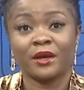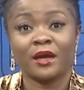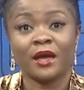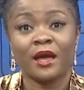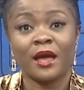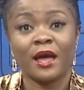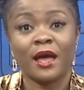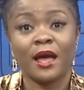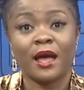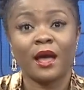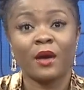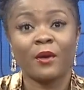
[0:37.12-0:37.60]

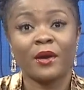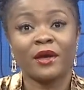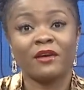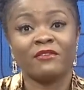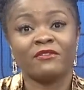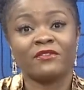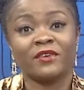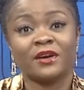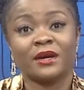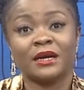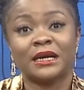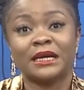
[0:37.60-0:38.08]

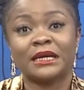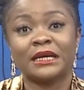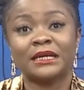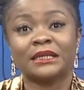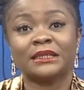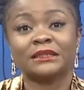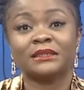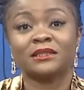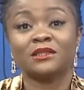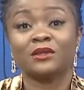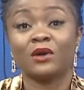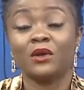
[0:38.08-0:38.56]
However, it is
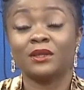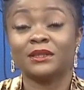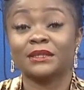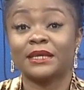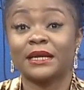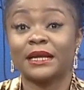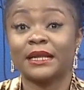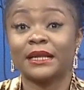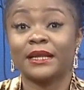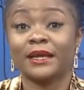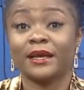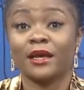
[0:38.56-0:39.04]
not
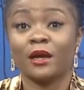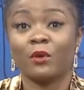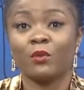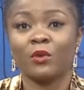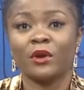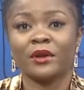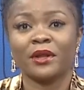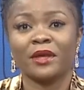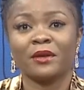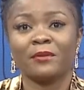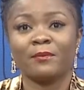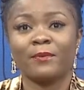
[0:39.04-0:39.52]
clear what
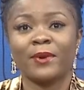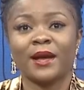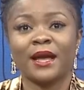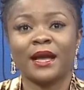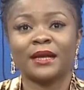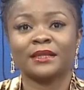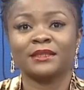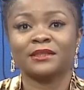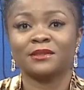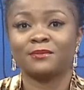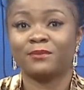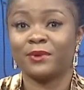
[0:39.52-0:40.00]
impact the
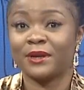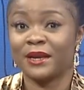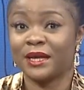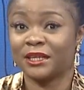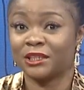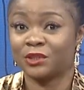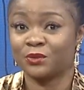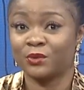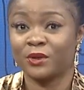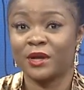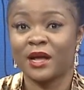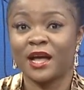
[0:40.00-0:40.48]
plant will
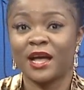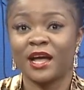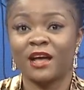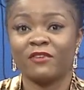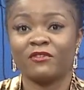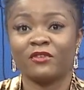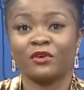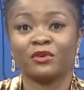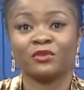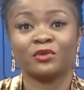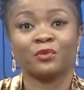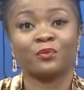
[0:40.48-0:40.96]
have on
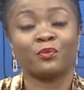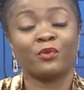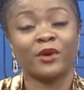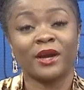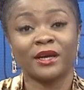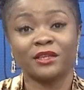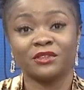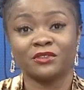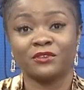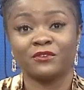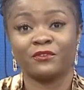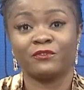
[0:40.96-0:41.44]
the price
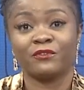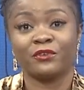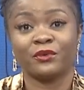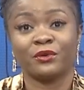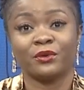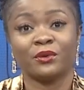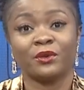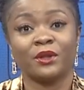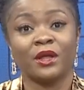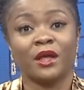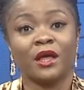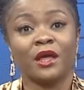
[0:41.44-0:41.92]
of fuel
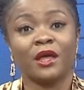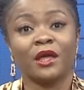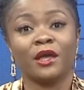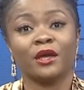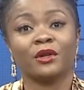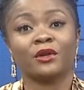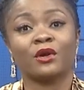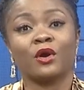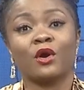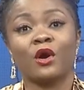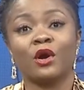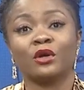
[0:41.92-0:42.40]
in a
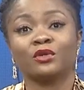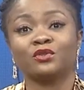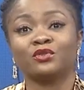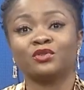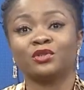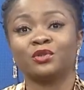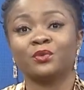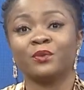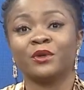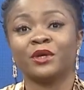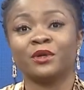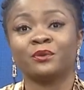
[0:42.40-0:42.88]
country
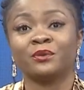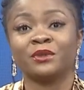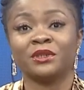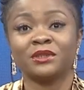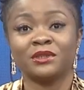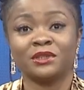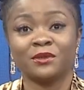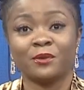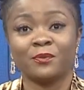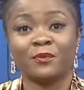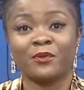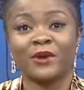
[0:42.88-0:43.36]
where retail
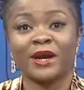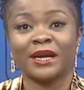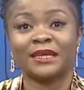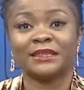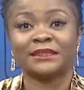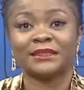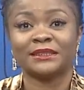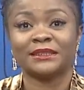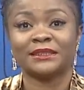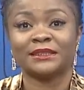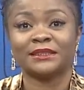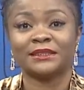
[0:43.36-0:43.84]

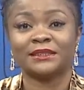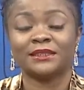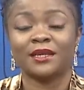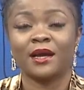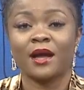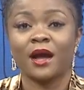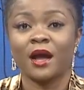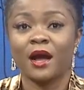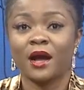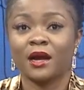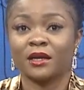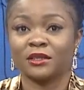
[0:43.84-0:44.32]
prices
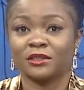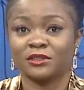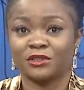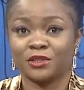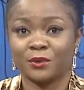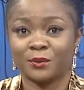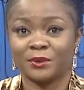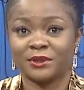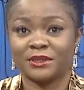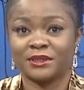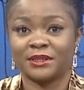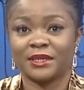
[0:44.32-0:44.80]
are
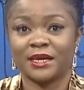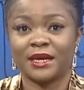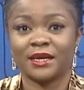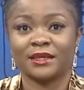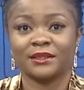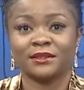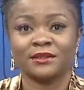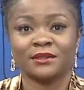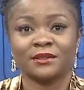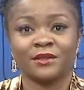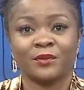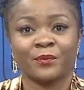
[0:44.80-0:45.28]
subsidized.
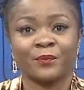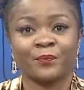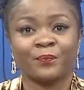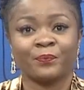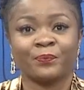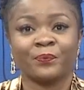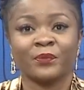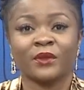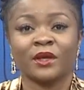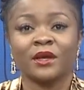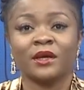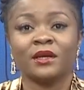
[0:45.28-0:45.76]

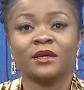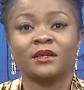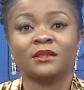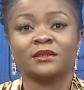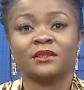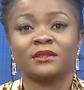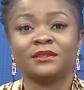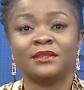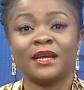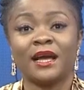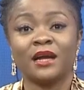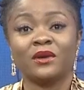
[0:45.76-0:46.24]
The
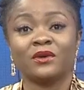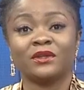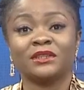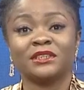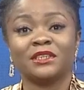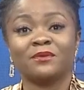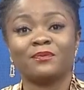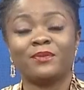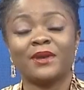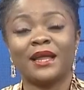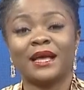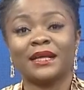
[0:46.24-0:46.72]
Dangote
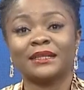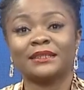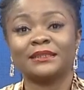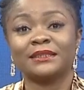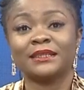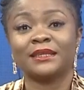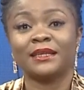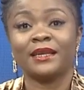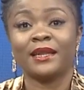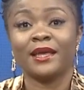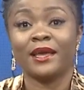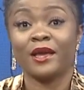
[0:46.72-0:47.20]
plant in
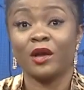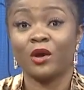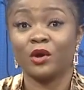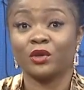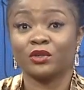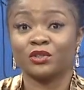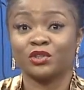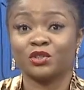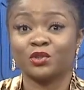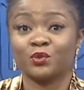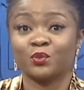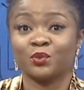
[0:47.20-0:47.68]
Lagos,
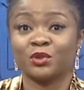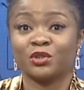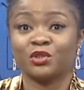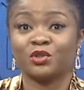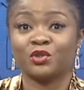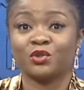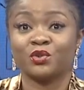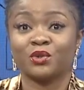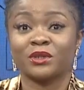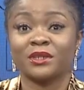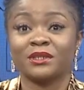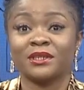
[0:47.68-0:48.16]
which took
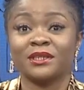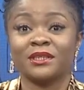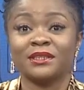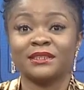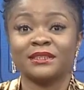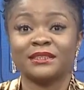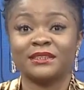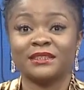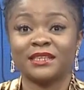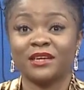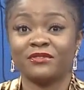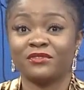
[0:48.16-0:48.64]
nearly
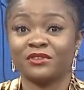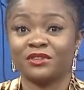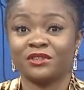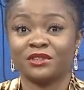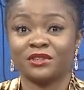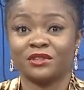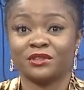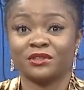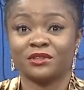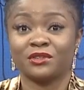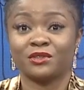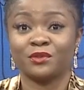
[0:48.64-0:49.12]
7 years
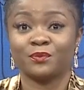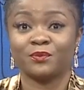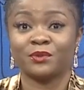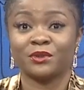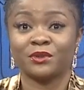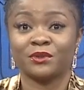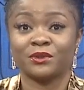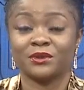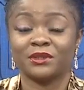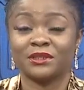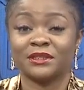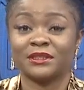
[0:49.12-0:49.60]
to build,
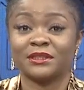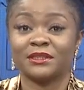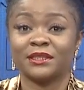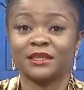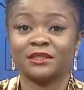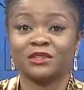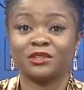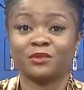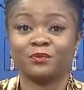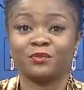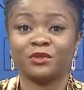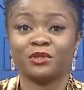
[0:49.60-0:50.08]
is said to
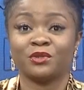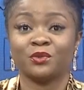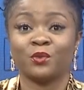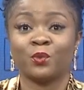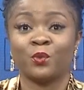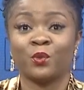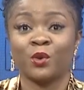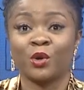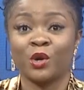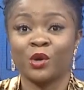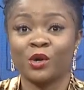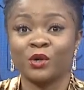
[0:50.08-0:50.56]
be the
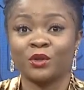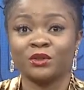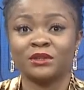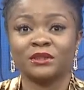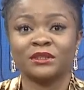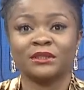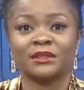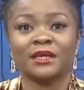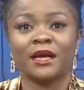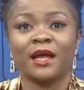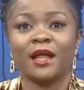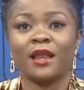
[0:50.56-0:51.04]
world's
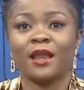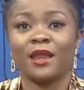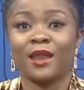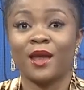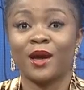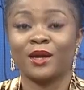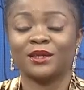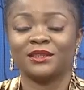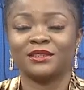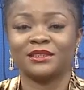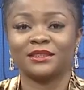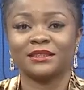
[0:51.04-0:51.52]

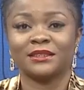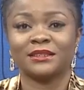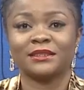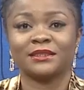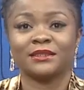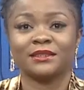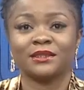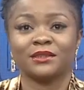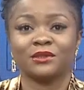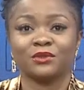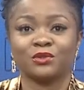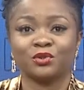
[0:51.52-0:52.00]
largest
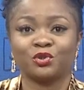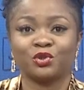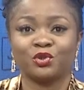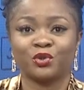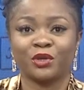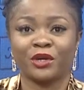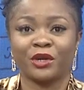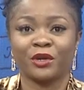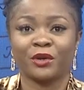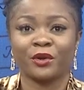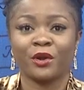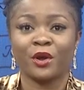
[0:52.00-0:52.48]
single-train
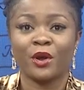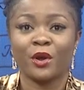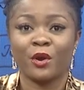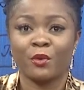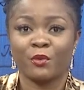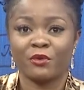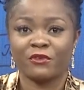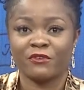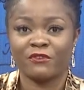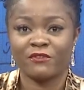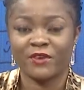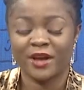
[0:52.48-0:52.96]

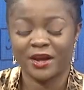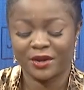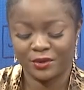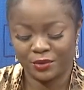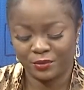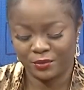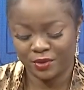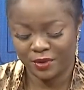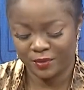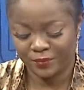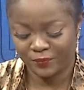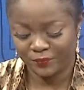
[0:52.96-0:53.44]

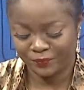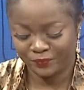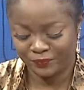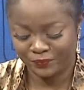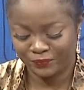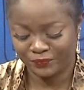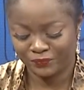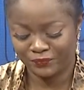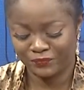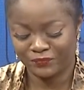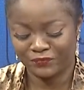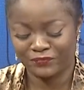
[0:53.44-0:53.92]
refinery.
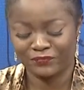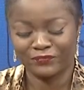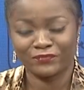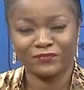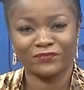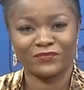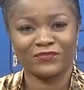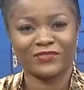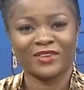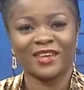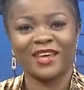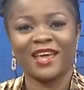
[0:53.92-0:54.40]

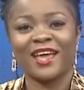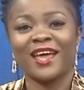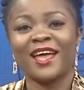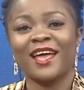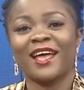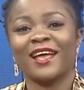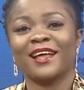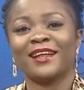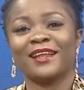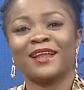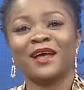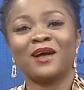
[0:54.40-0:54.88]
And
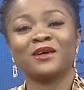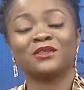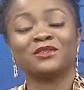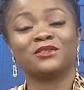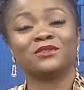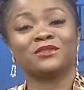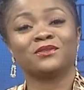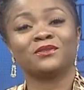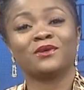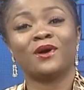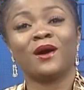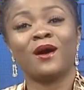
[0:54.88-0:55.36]
now to
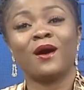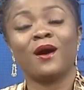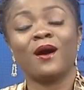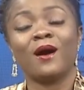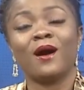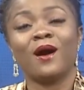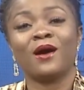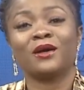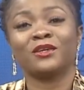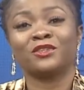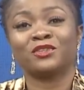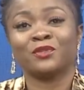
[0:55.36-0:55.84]
our
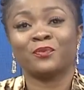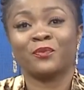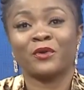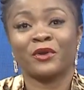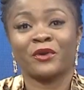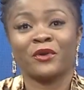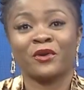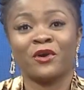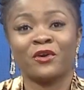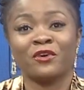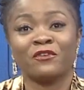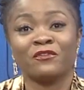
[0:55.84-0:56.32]
entrepreneur
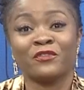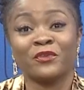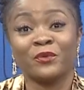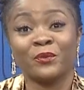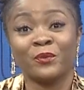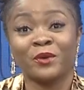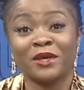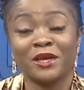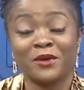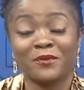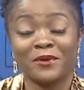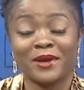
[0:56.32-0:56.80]
of the week.
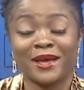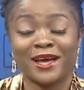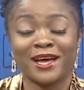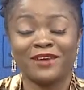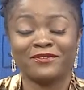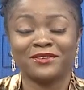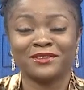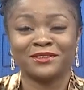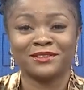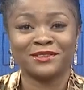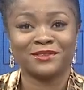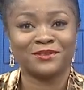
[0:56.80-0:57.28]
We have in the
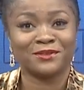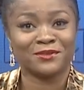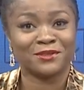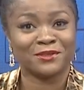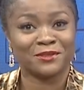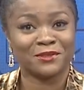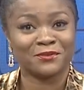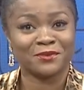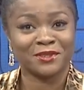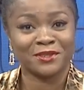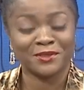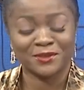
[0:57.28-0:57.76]
studio with
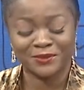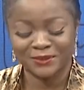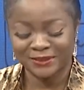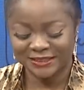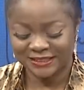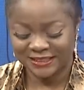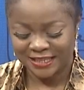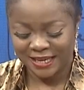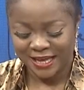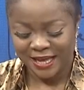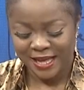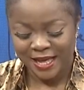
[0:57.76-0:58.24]
us
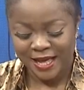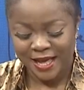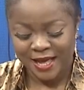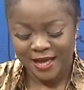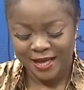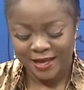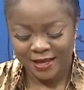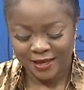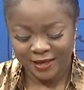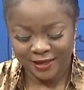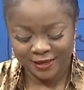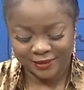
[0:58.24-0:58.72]

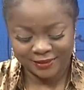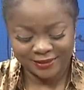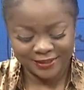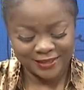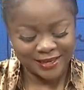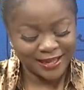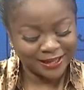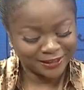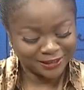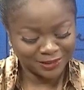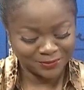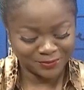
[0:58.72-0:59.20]
a
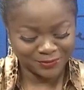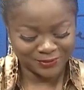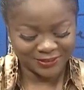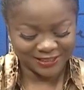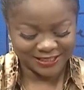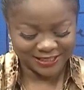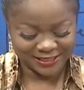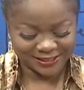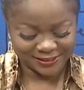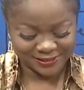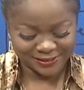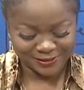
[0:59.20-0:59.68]
delectable
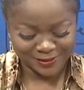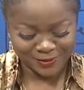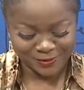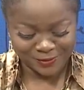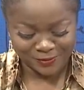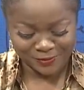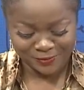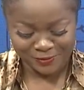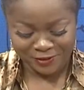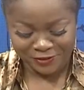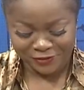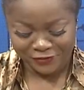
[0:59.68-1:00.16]
lady all the
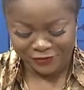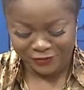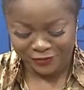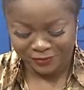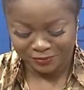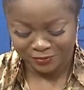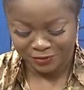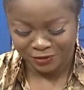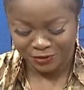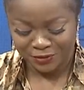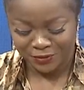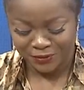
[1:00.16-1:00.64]
way from
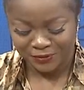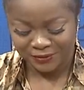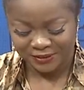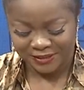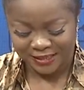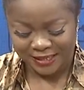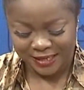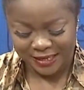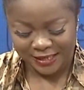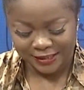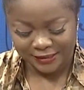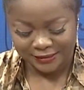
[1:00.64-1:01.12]

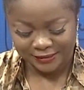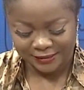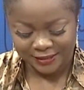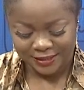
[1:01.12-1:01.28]
Julyben